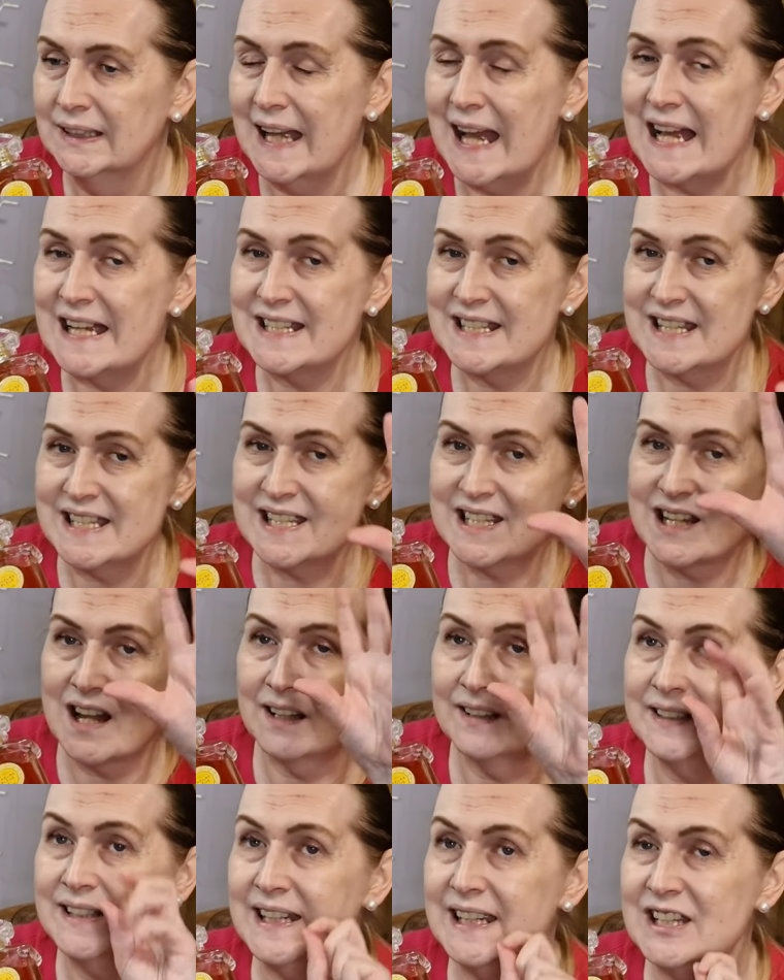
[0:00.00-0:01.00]
as the
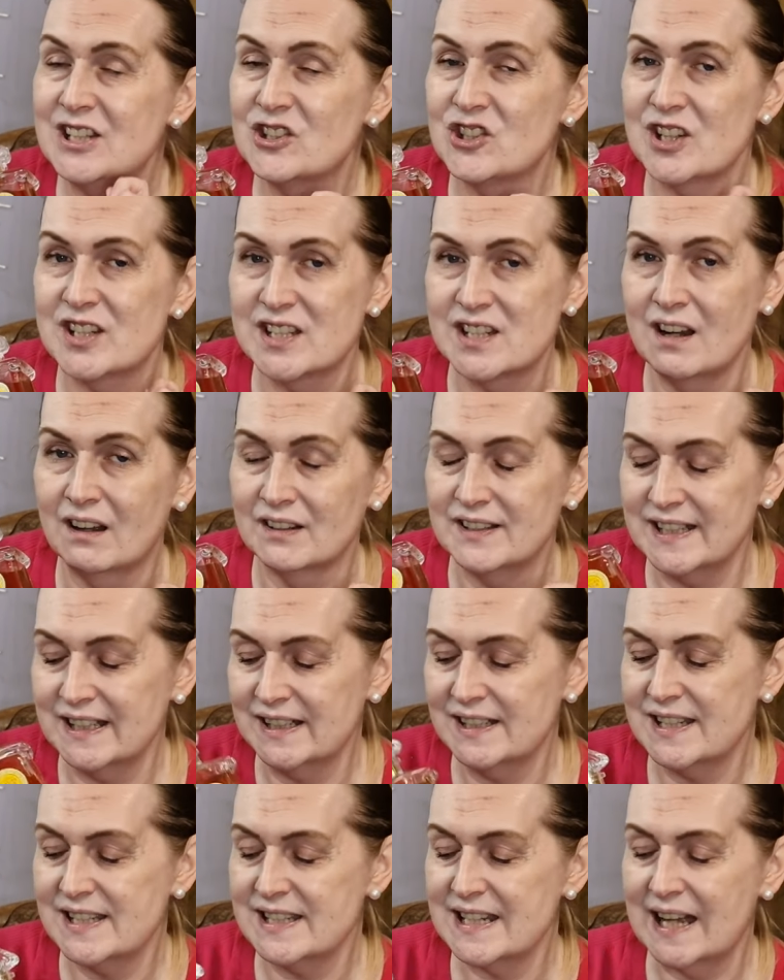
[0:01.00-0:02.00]
sun is just
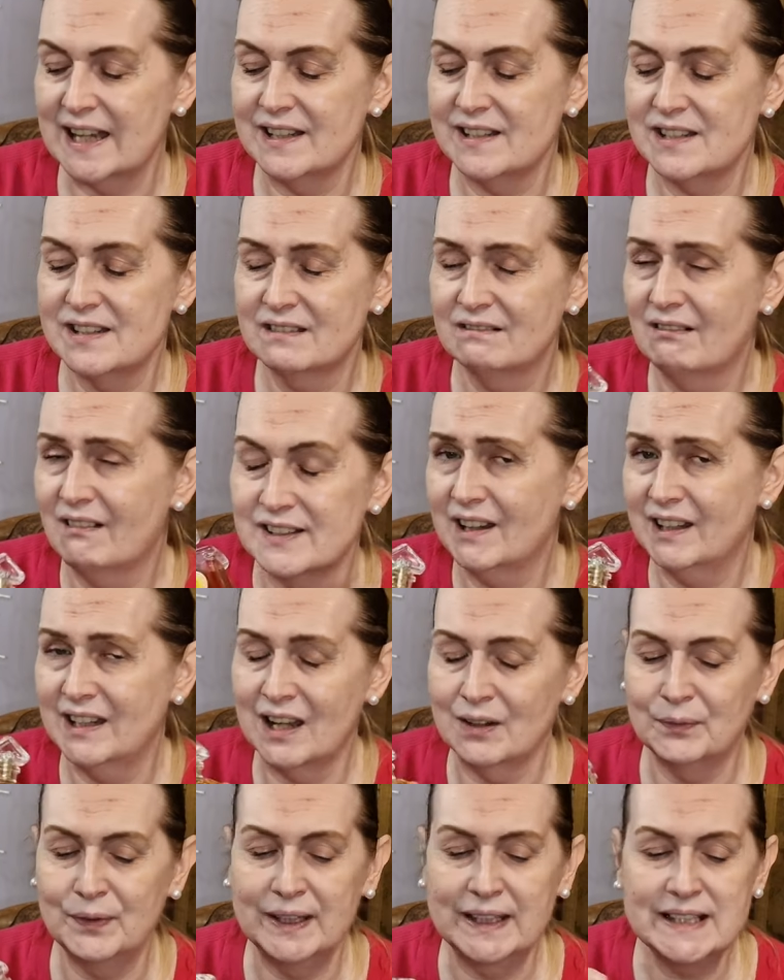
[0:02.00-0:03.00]
starting to set.
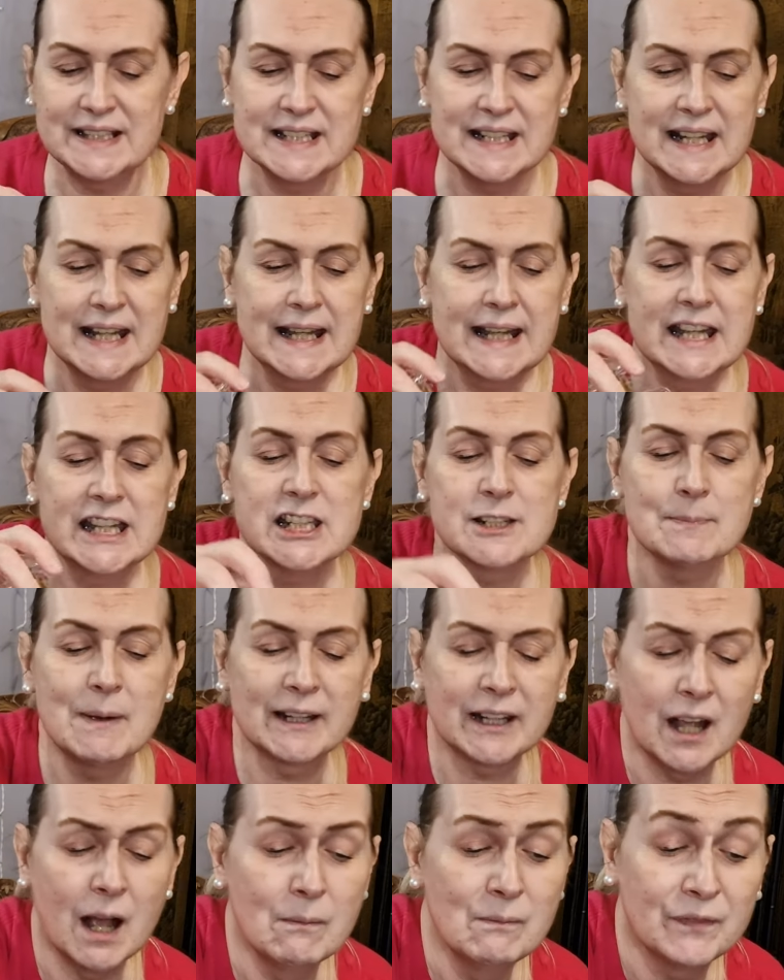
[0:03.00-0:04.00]
Love it. It's
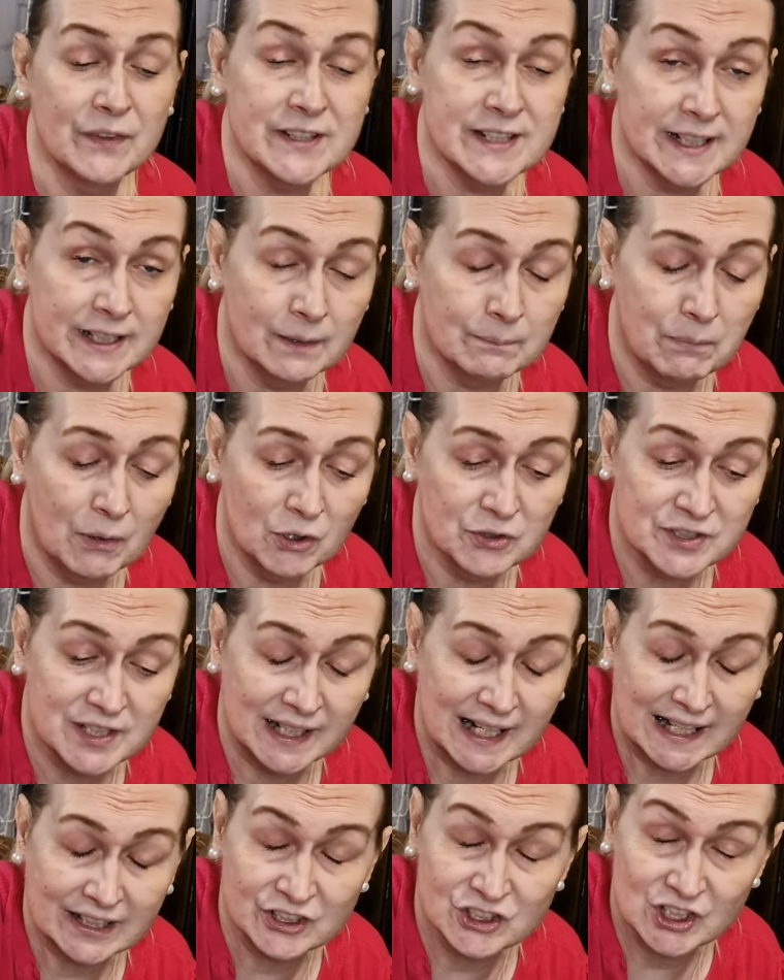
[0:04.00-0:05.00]
my comfort in a
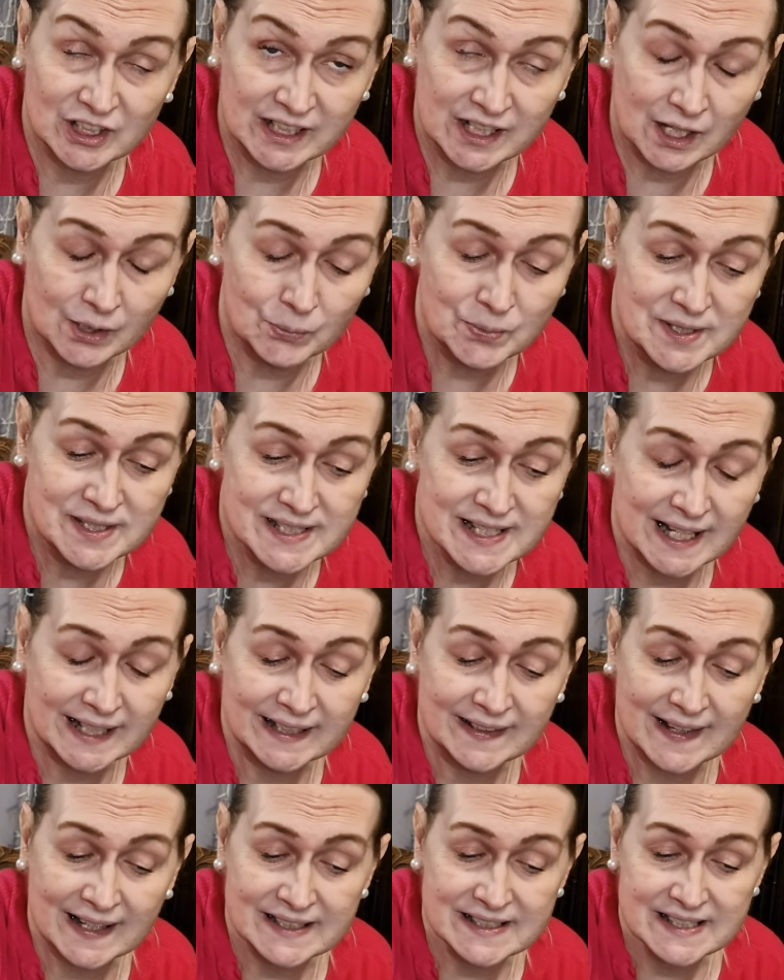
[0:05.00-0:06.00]
bottle, actually, I would
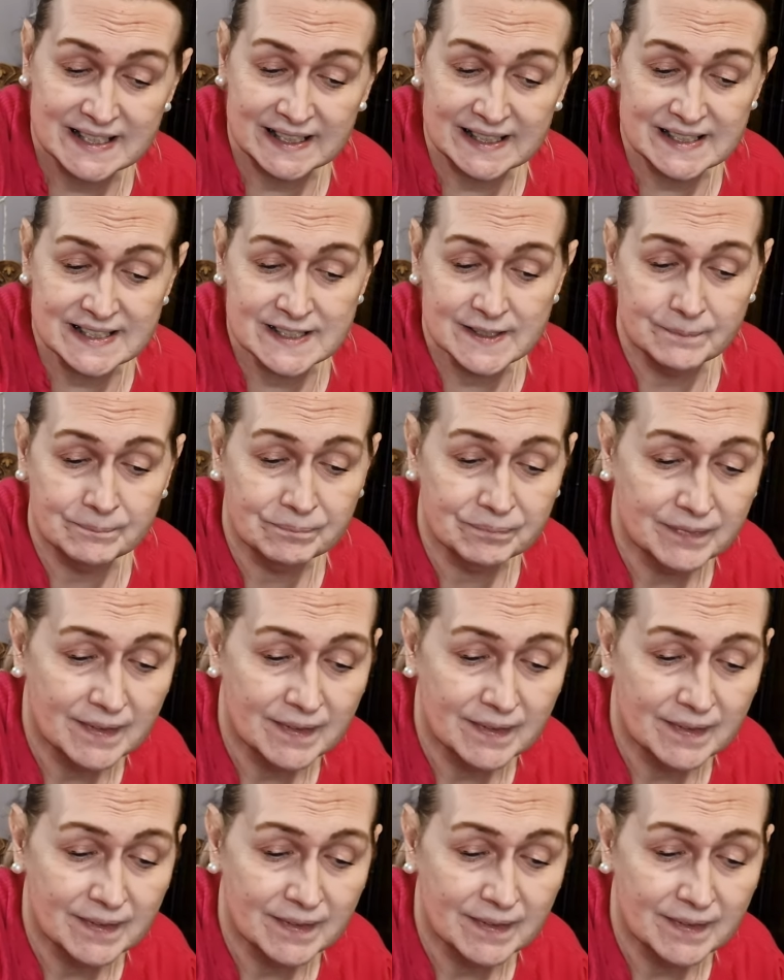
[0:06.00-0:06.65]
say that is.